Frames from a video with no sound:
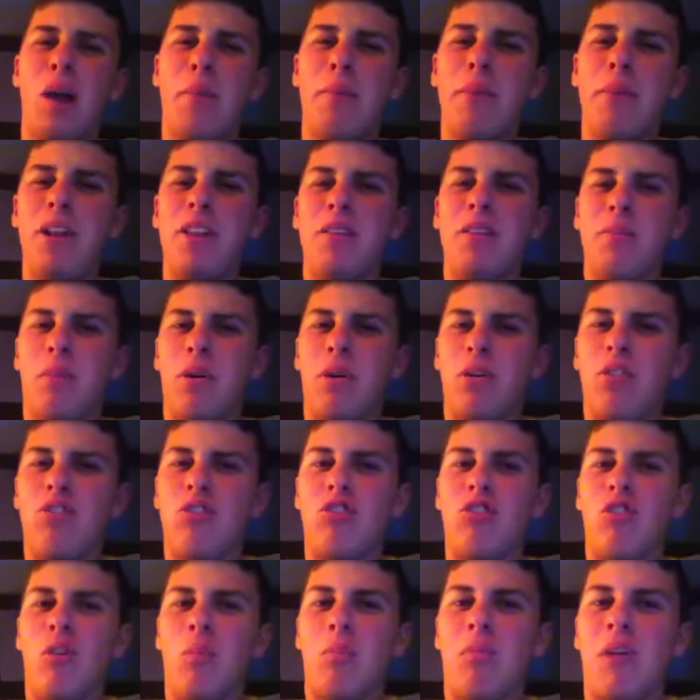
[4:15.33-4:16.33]
But it's
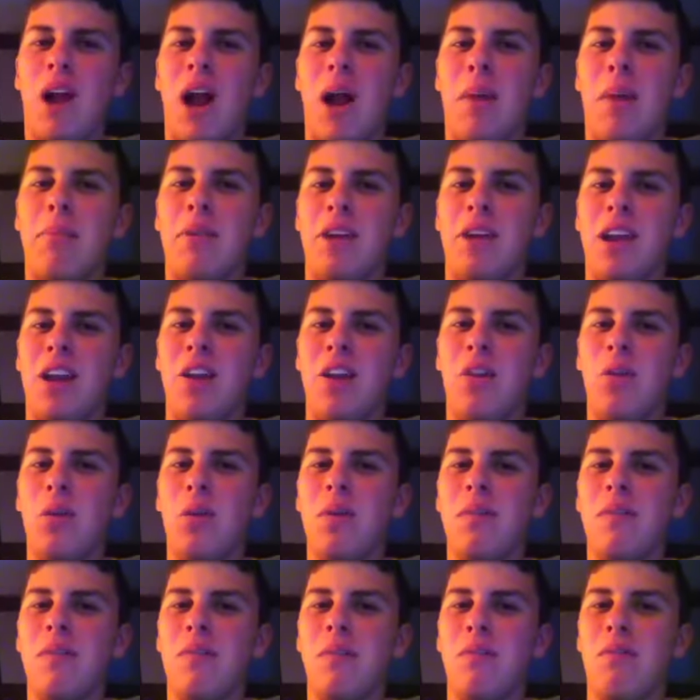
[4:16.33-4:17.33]
personal property. I could do
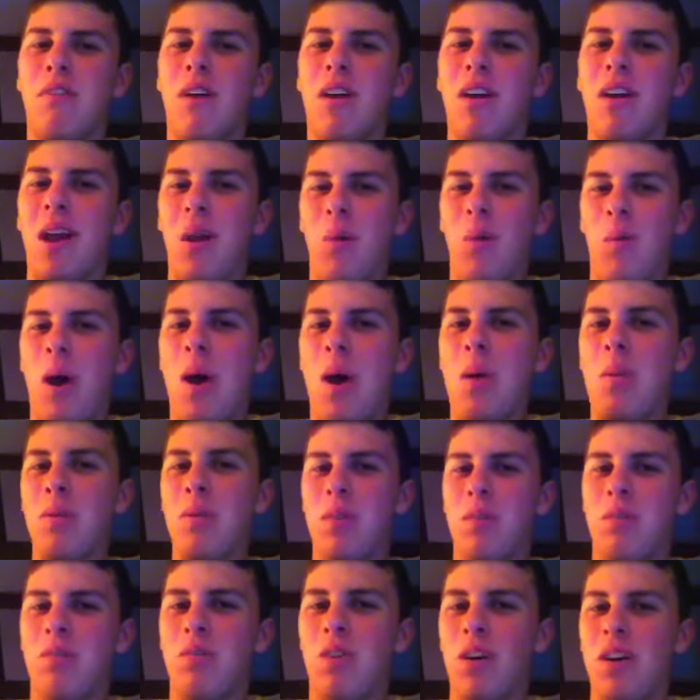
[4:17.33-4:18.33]
whatever the fuck I want with
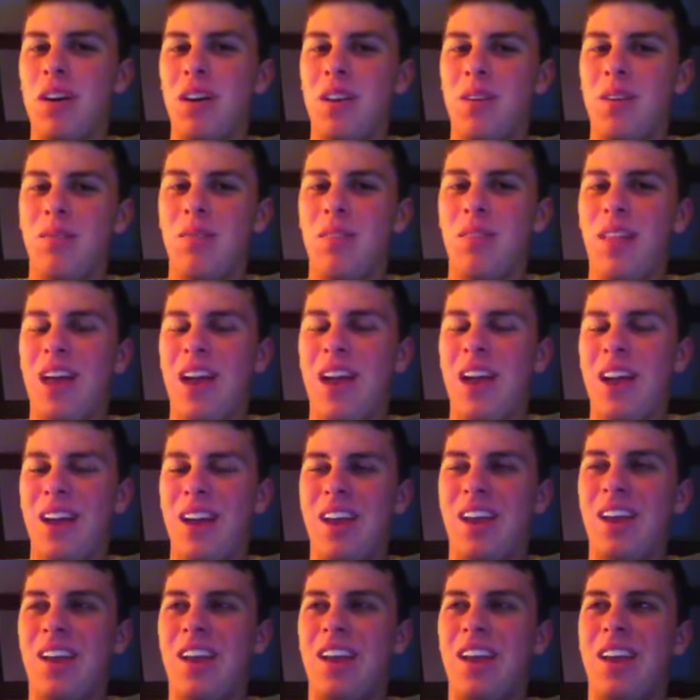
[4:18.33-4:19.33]
the fucking flag,
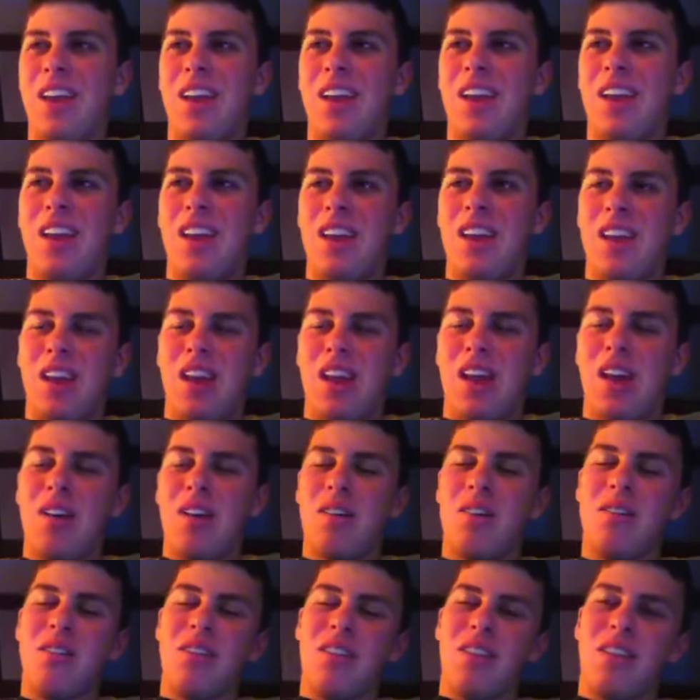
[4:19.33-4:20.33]

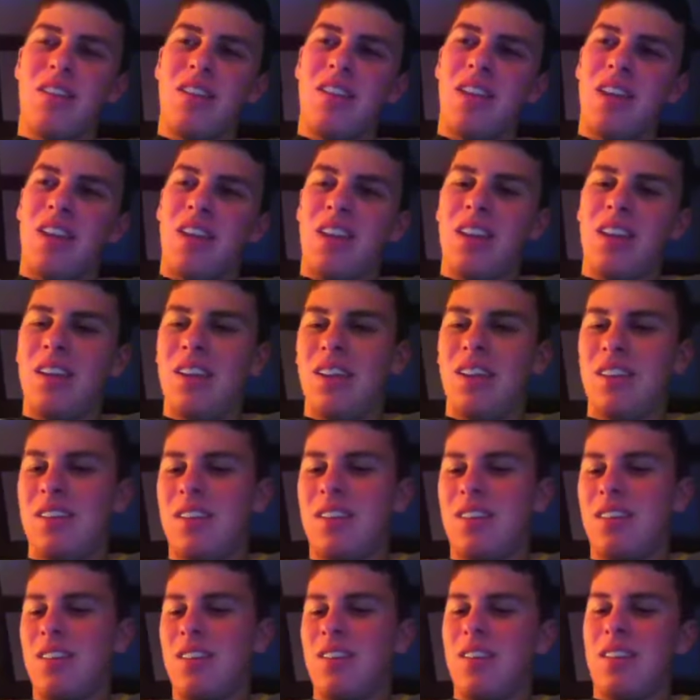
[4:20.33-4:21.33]
Like,
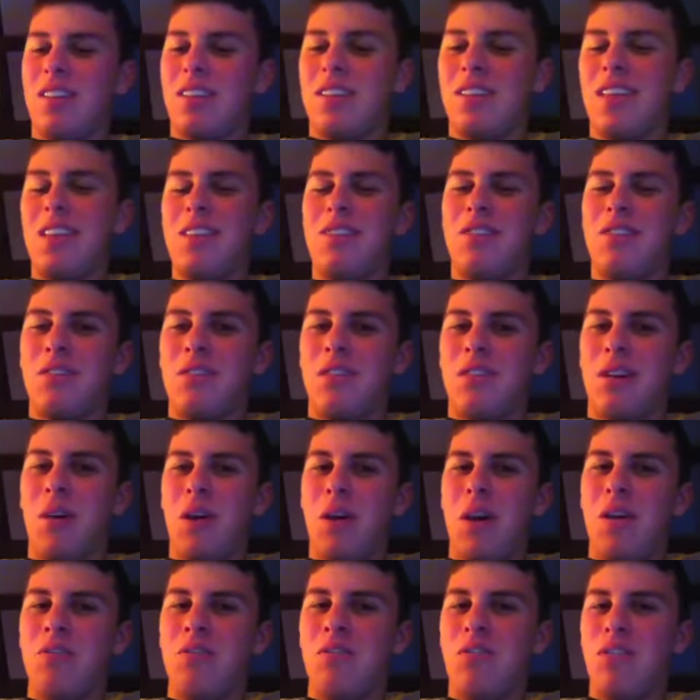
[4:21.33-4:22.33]
that's just how
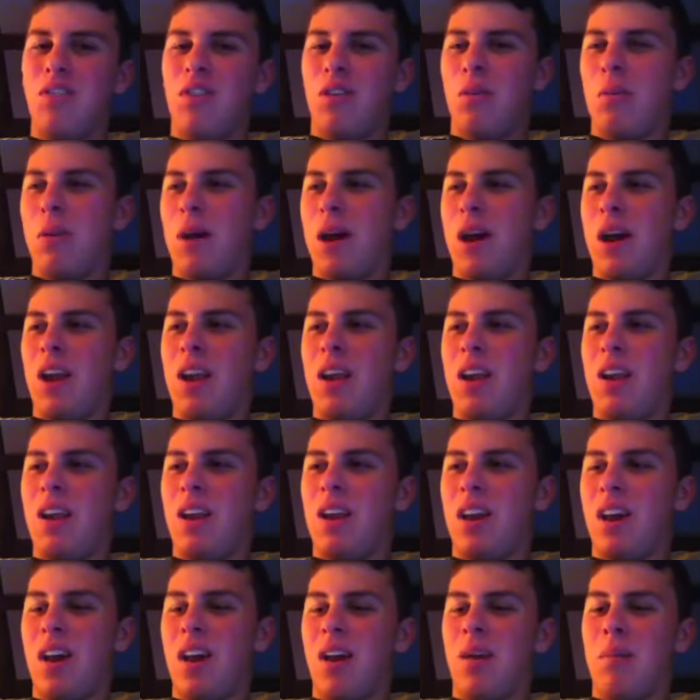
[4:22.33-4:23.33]
I feel about it.
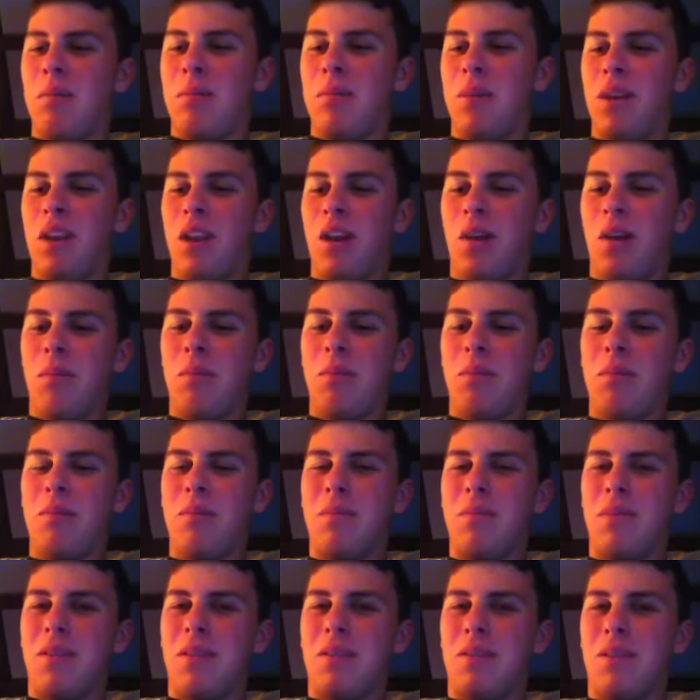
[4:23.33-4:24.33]

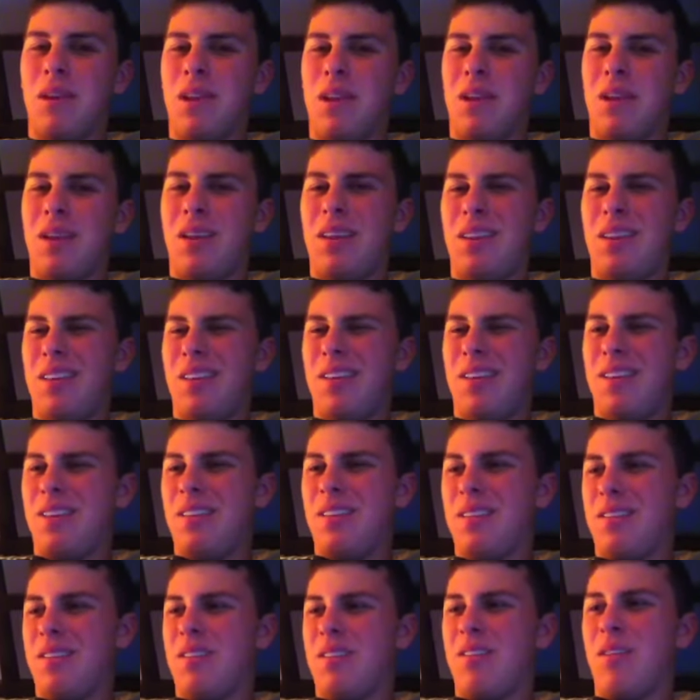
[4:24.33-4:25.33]
And
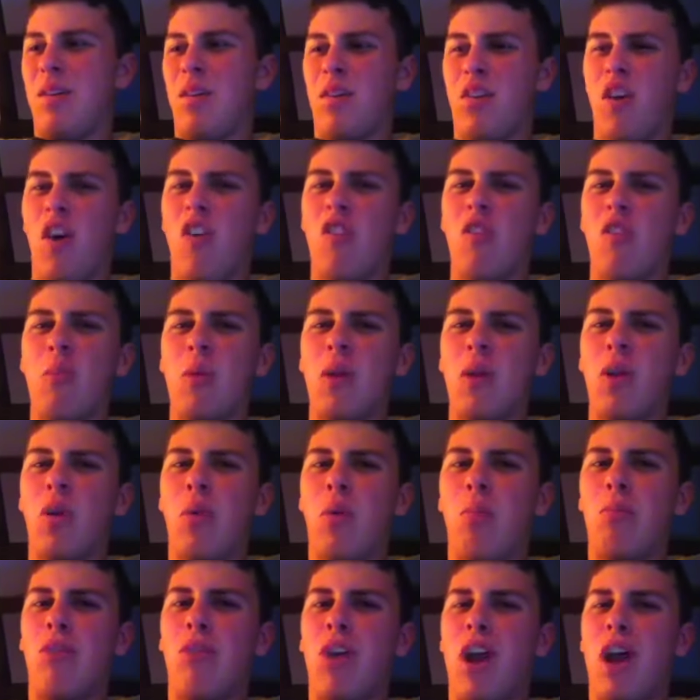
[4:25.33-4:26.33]
a
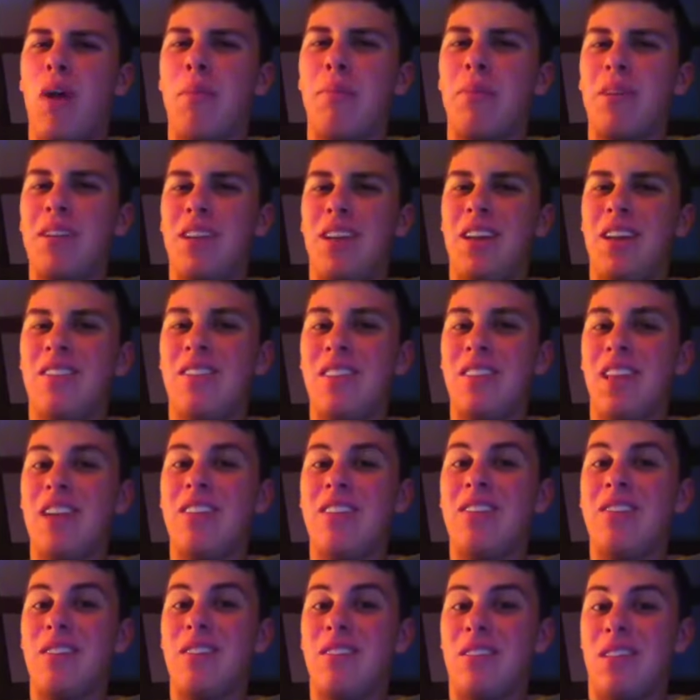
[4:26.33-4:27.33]
government-owned property,
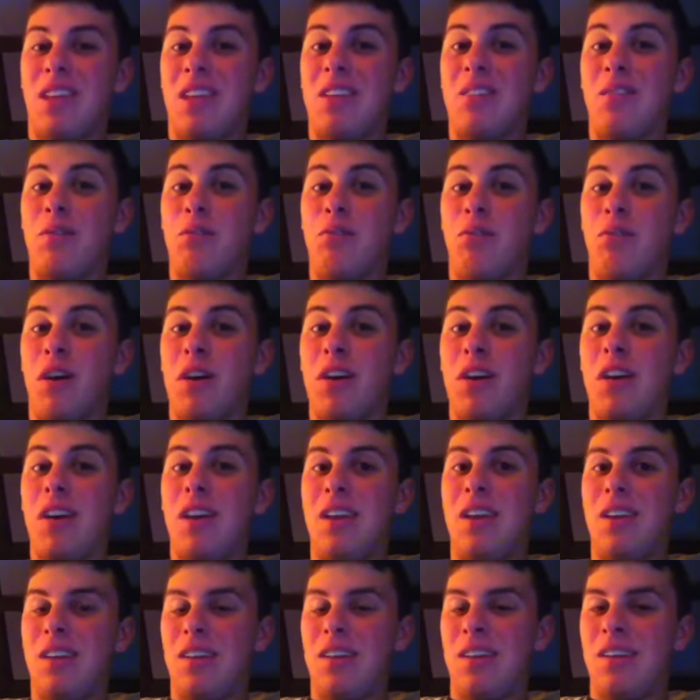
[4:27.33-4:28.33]
that's a
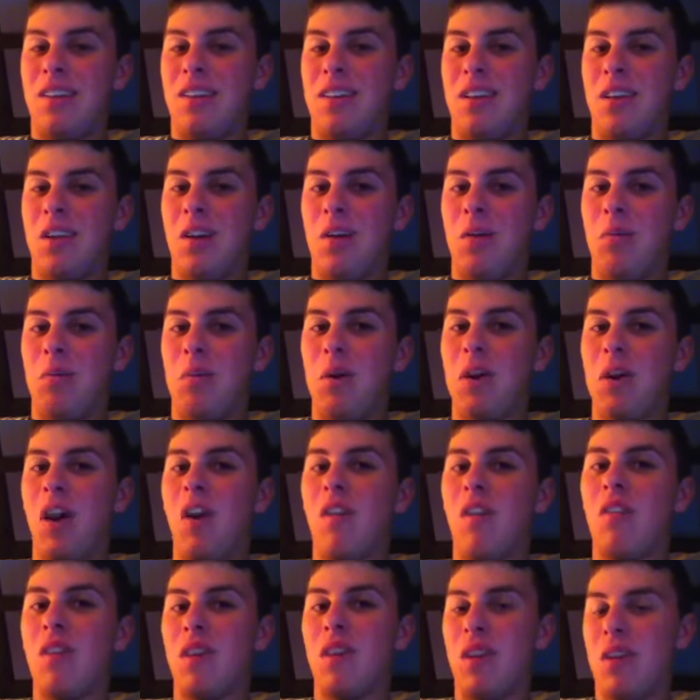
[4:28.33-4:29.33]
fucking,
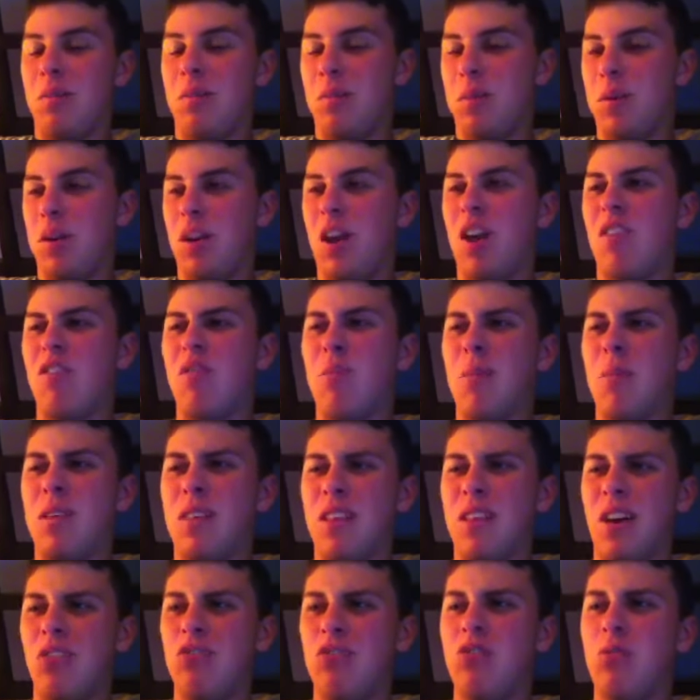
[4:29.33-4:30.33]
when
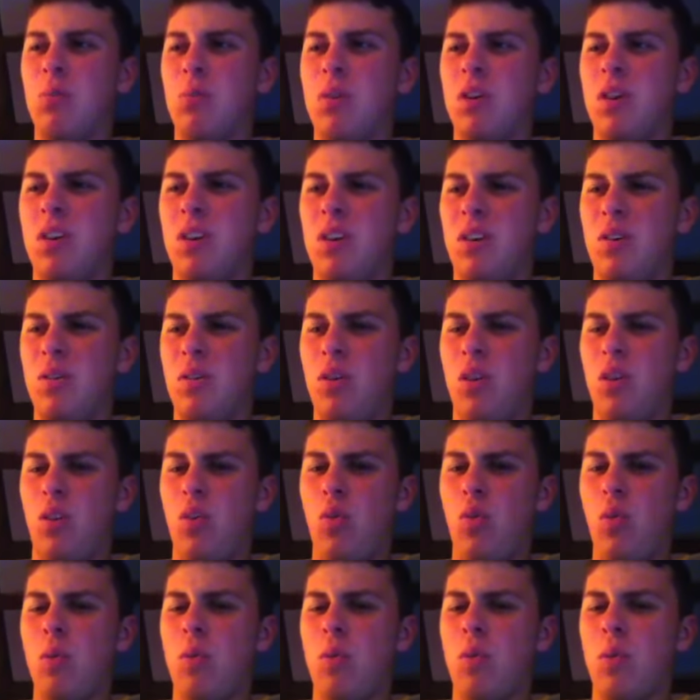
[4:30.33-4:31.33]
government tells you what you can
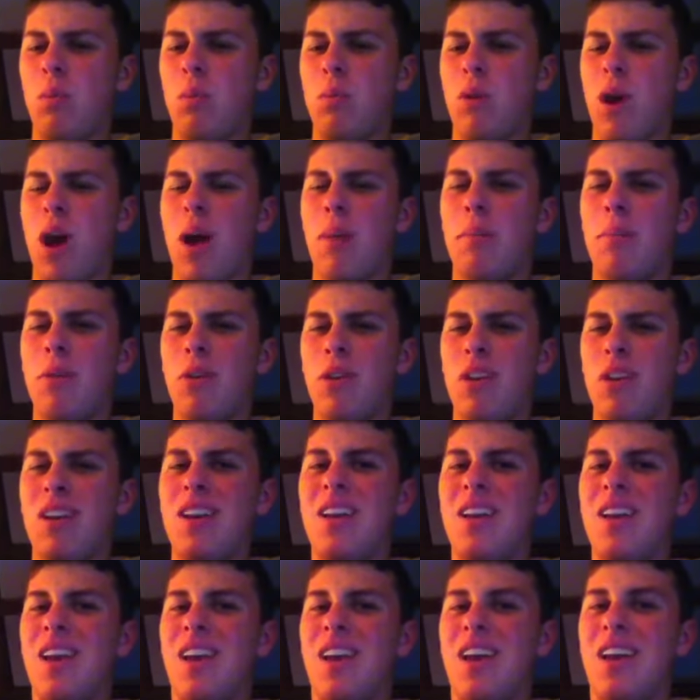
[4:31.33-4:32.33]
do with your property,
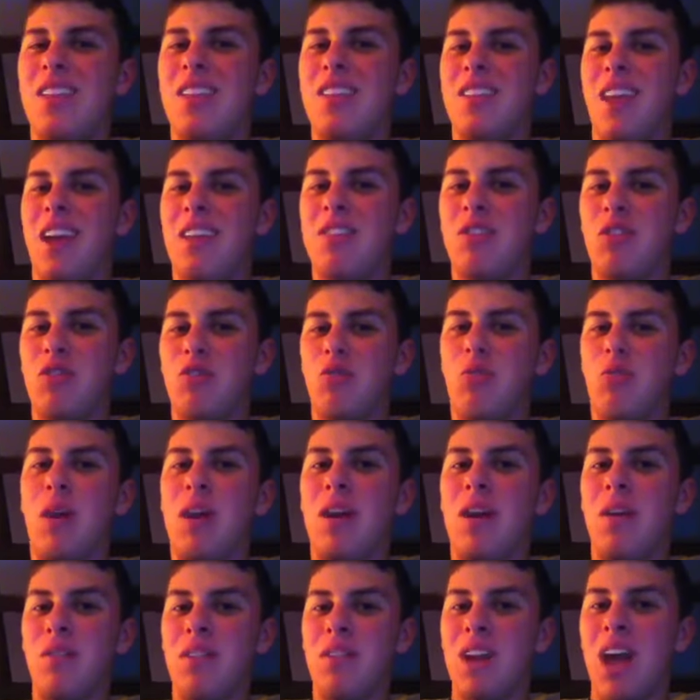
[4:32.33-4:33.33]
that's a
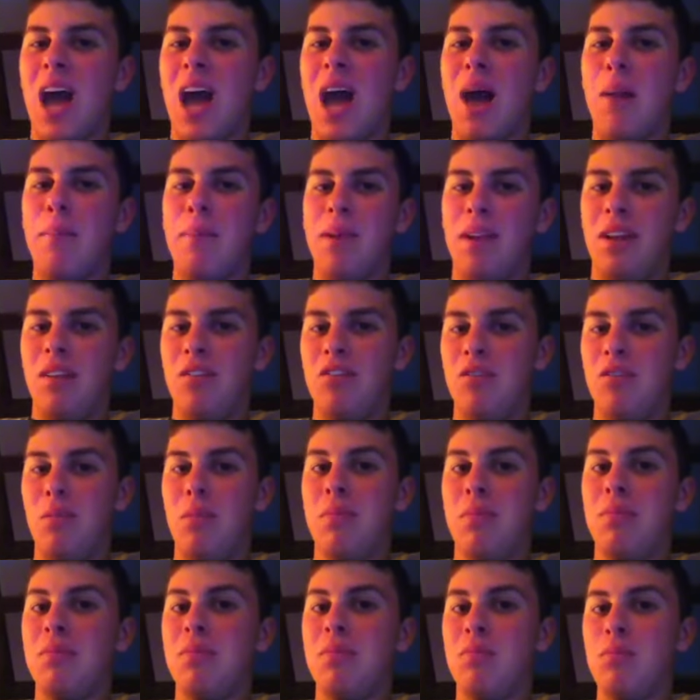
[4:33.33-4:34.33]
trait of communism.
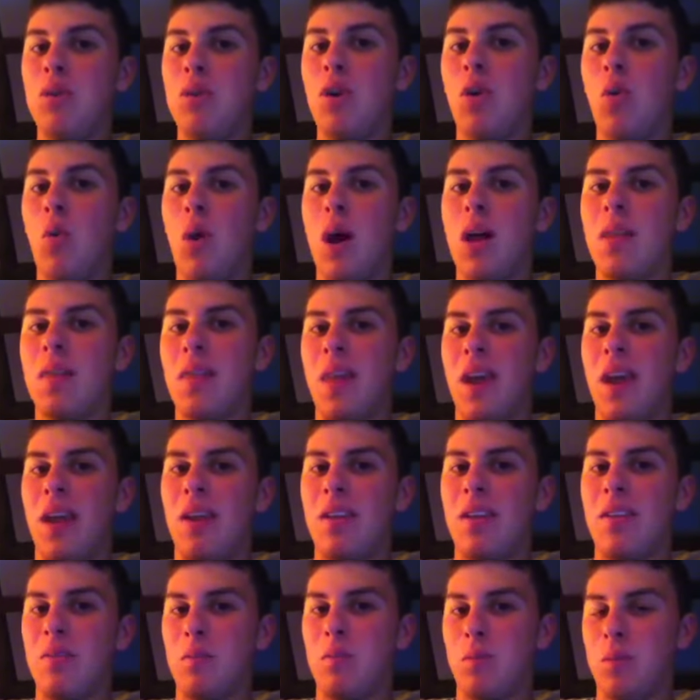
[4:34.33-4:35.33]
We don't want that.
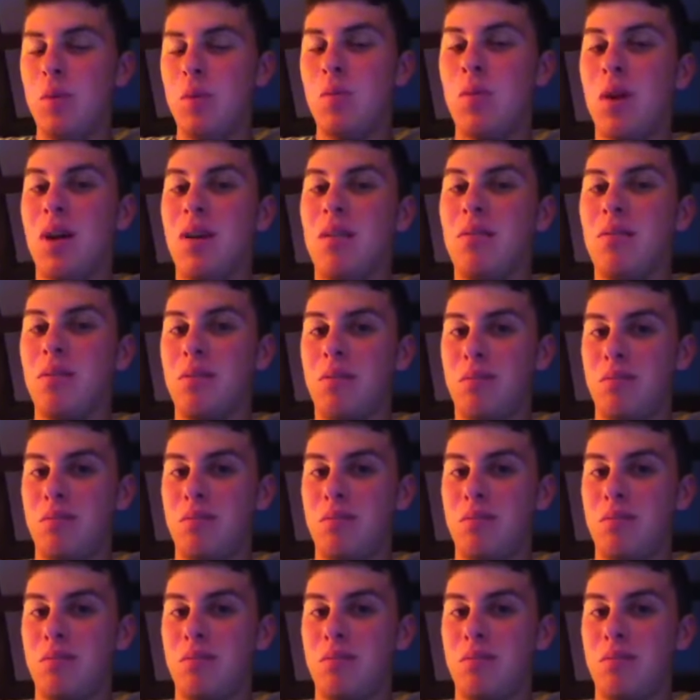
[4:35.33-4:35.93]
We want,